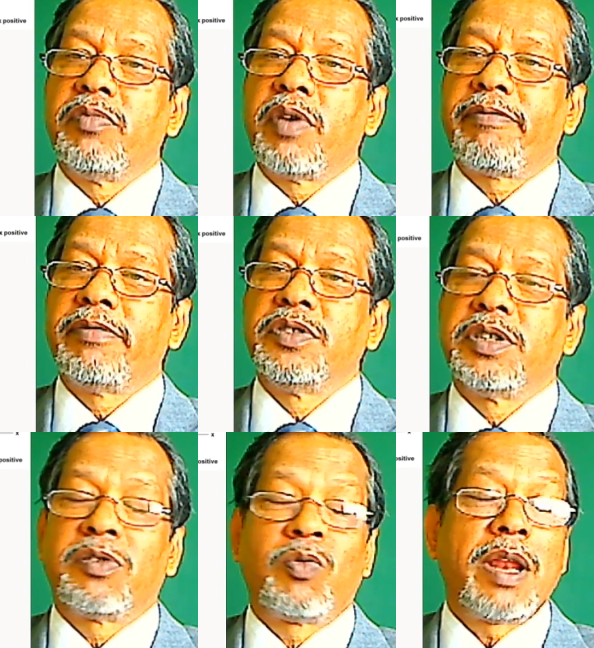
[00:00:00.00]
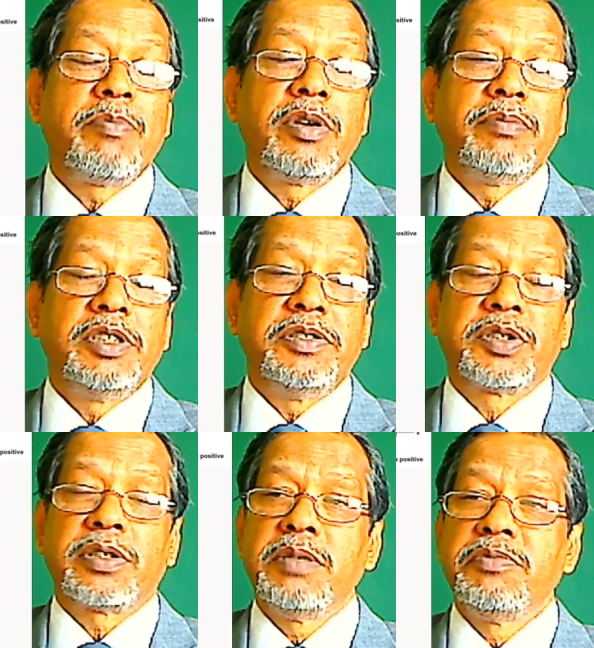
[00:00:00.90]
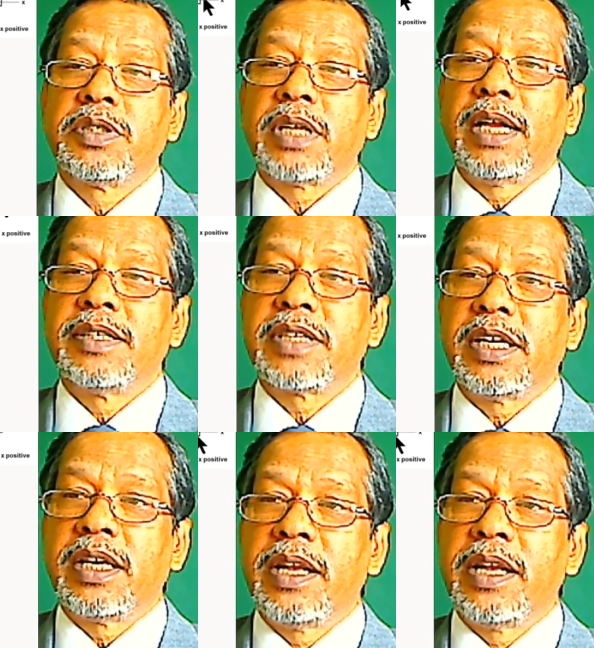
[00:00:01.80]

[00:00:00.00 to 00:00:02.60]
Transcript: reference, equilibrium, these terms, and say,